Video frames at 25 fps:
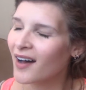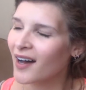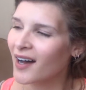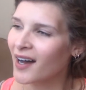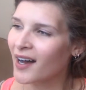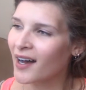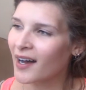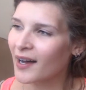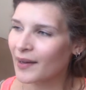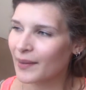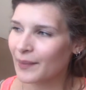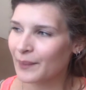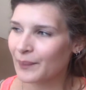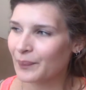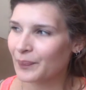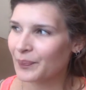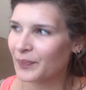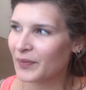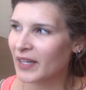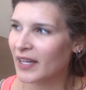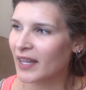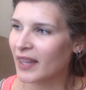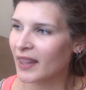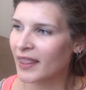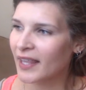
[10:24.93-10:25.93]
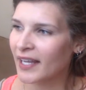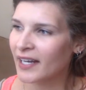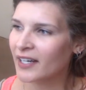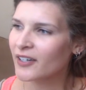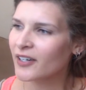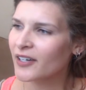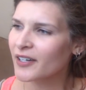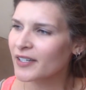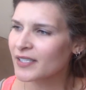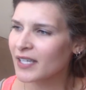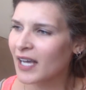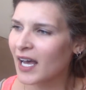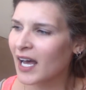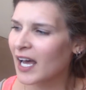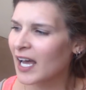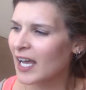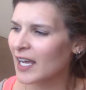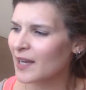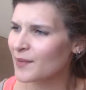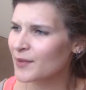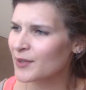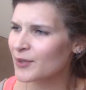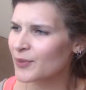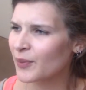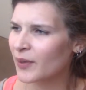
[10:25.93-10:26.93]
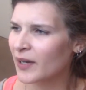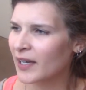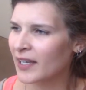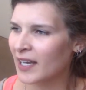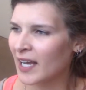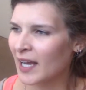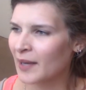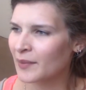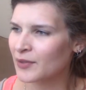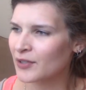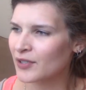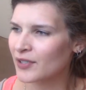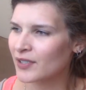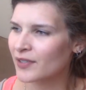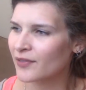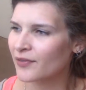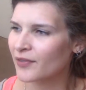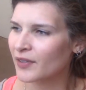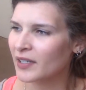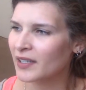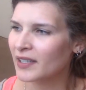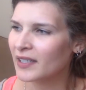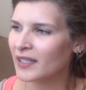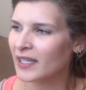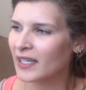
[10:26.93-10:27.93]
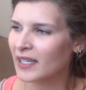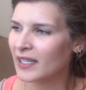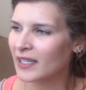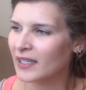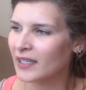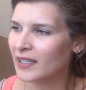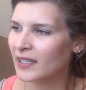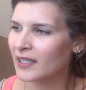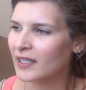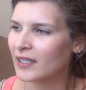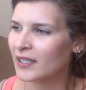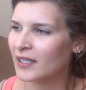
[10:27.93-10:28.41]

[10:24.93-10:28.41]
There are times when I'm just feeling